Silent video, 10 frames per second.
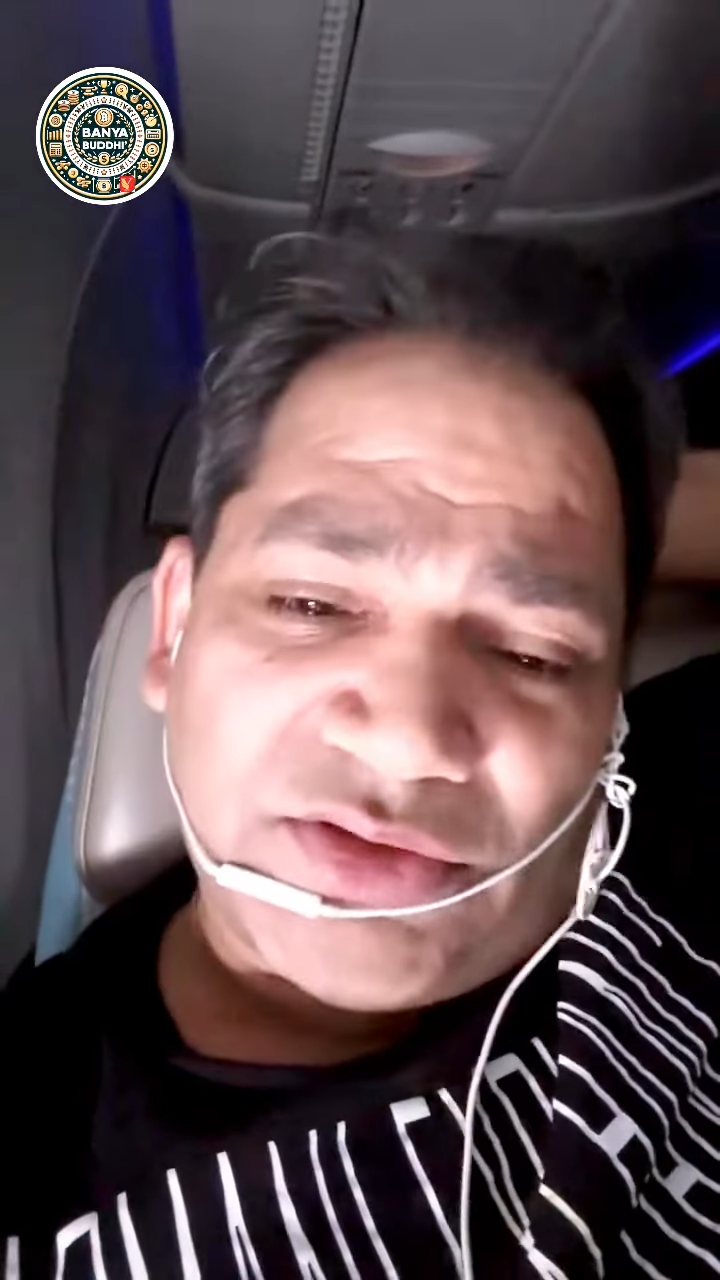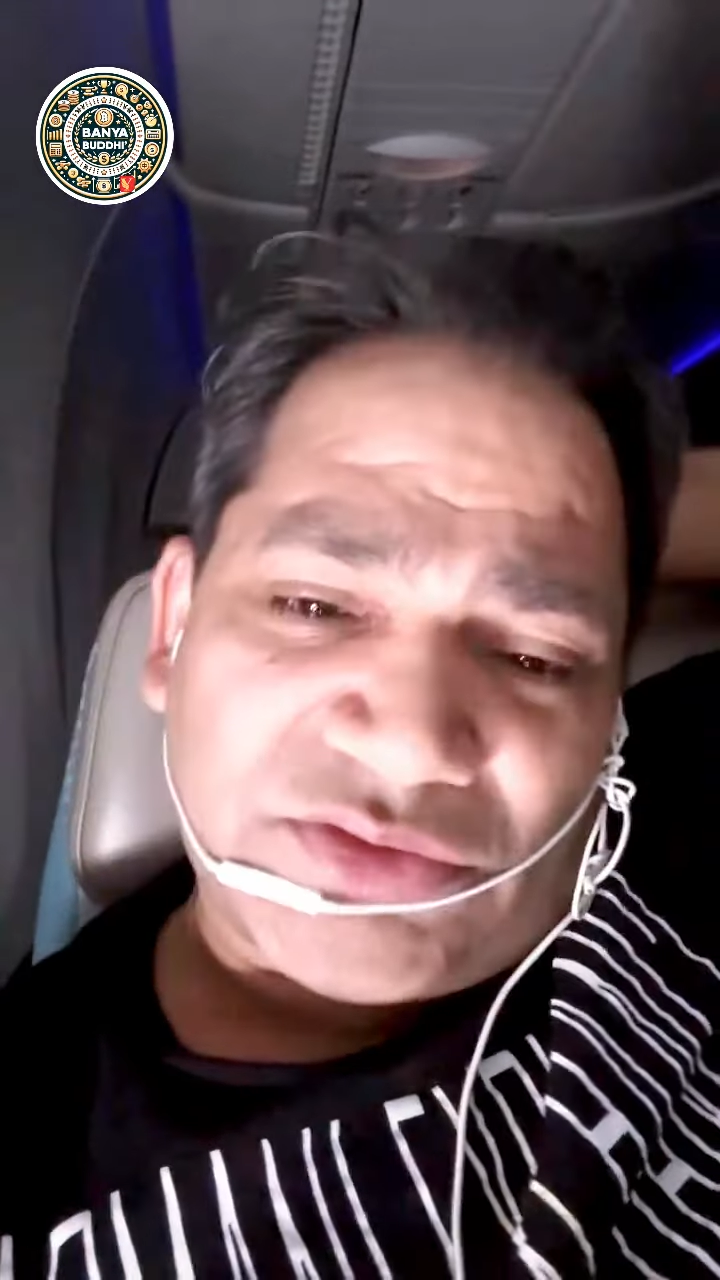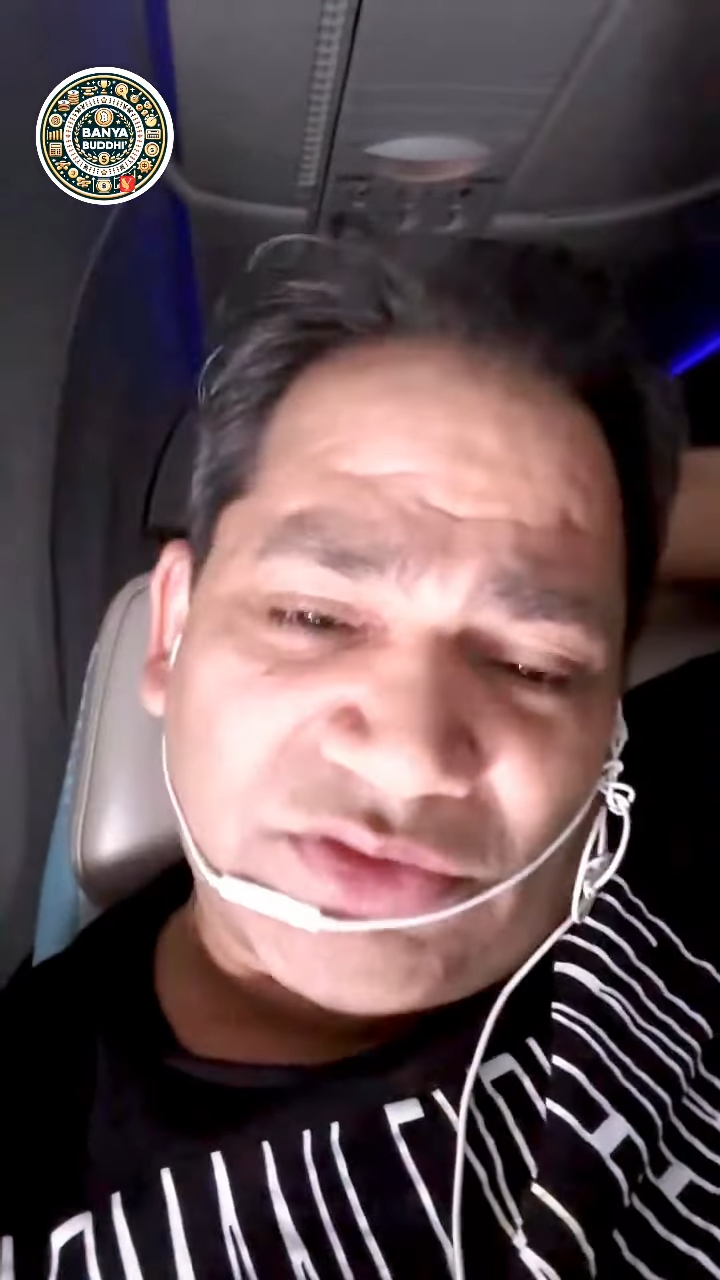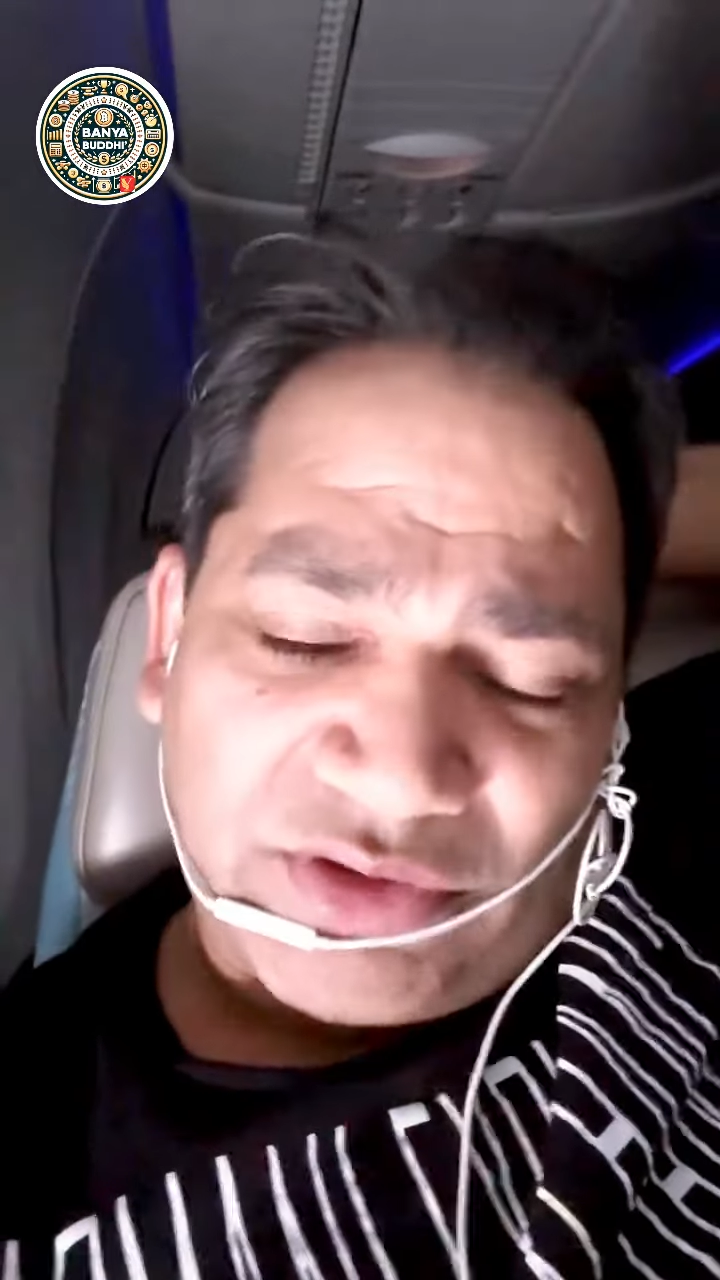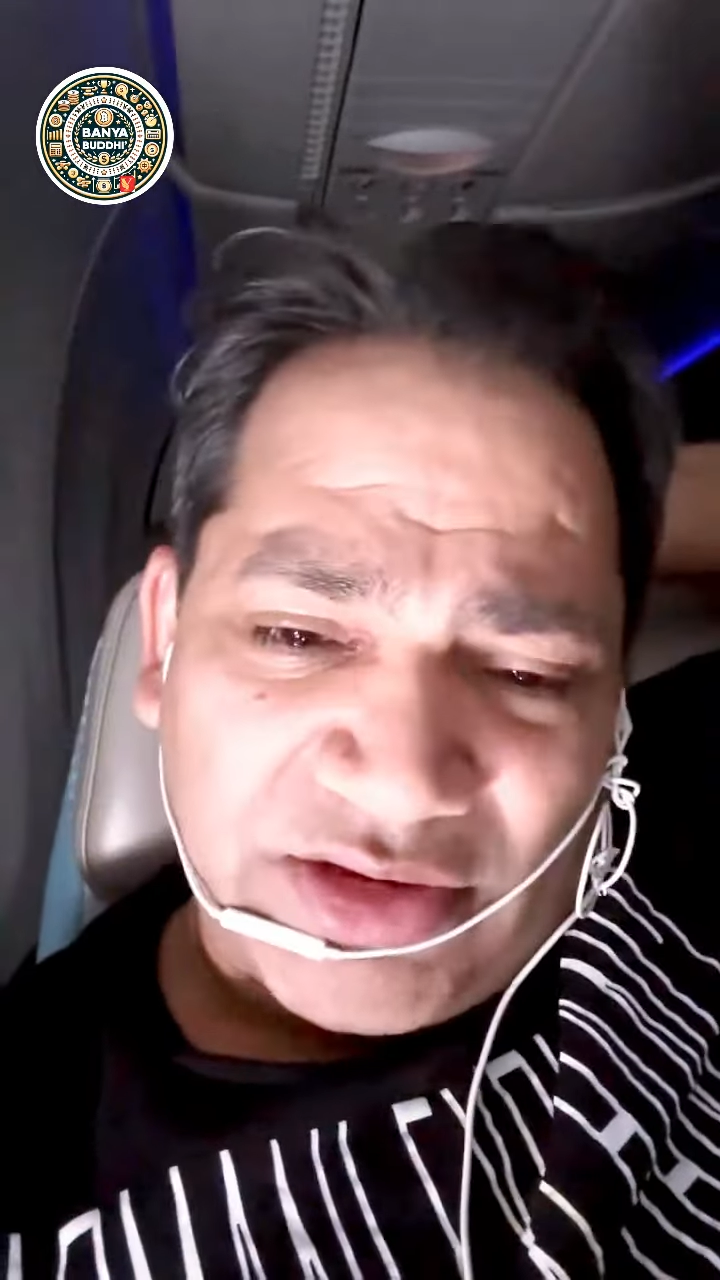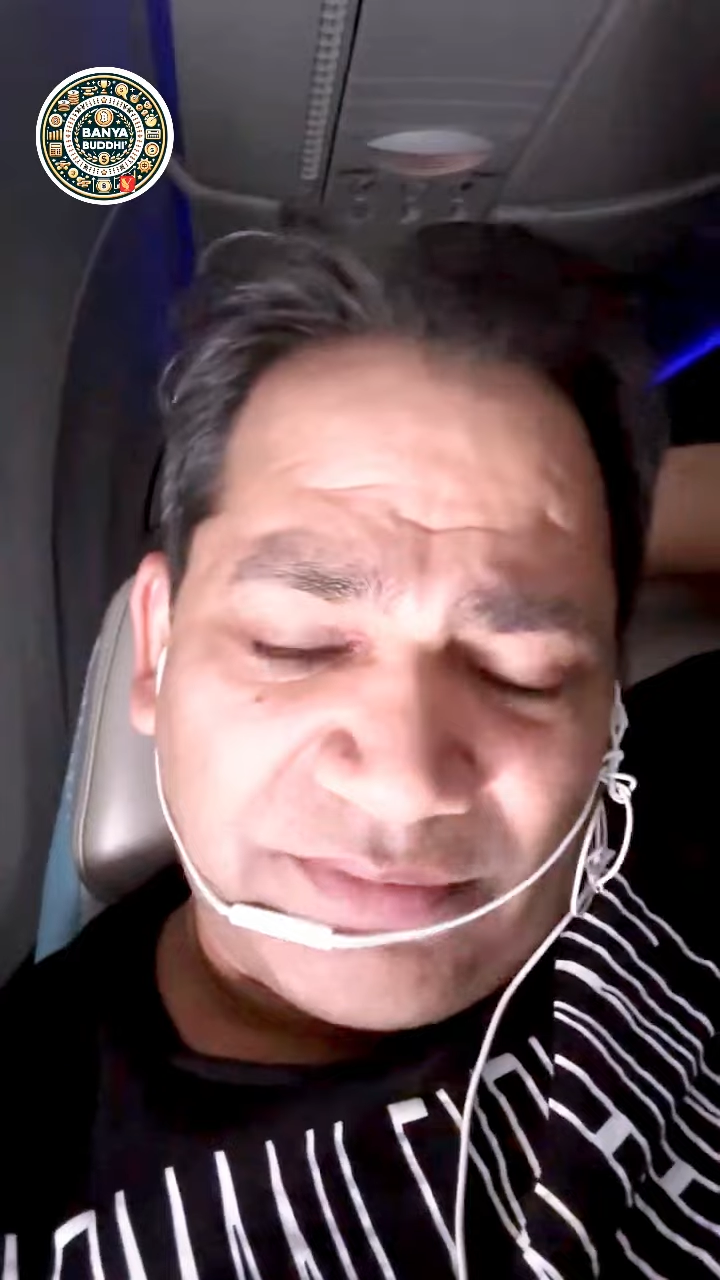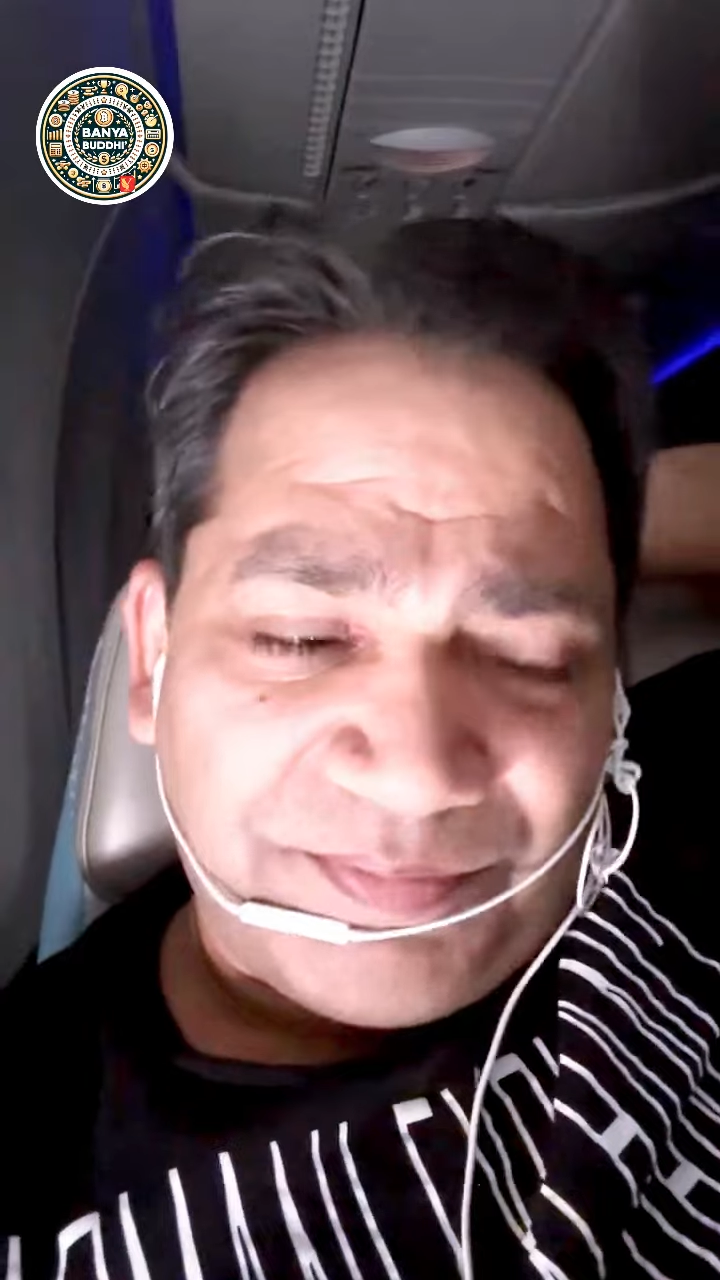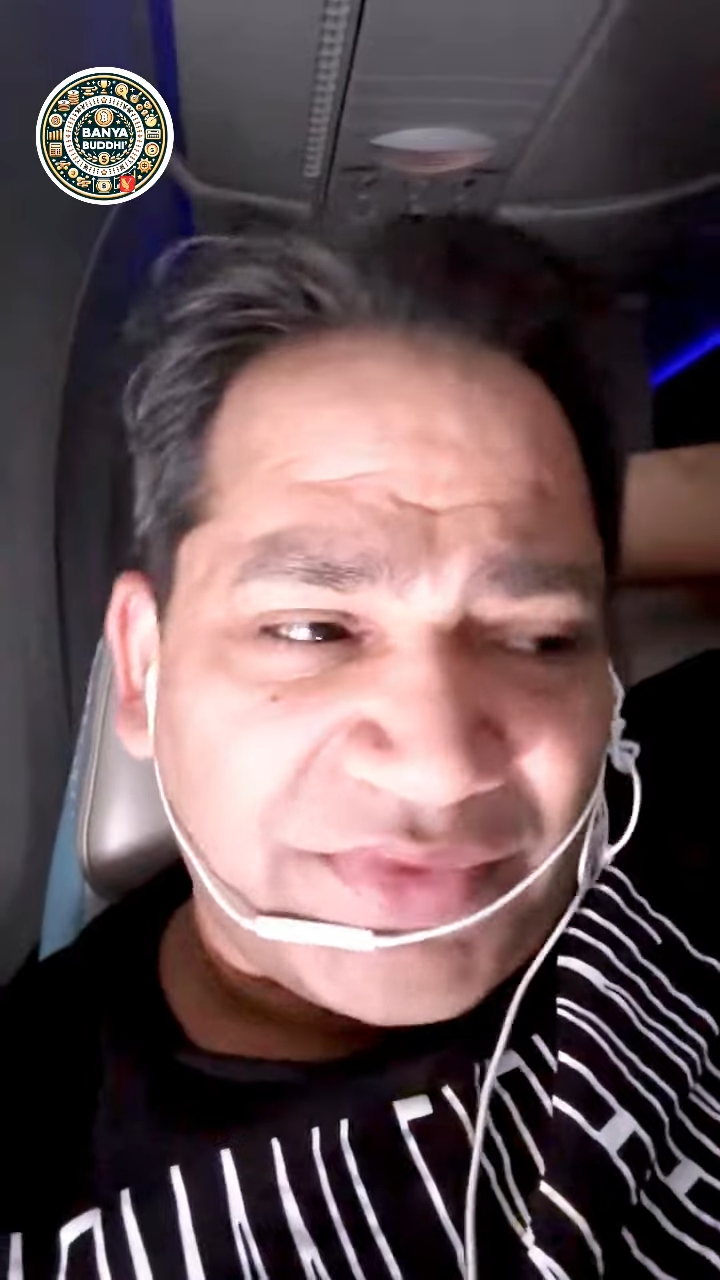So again,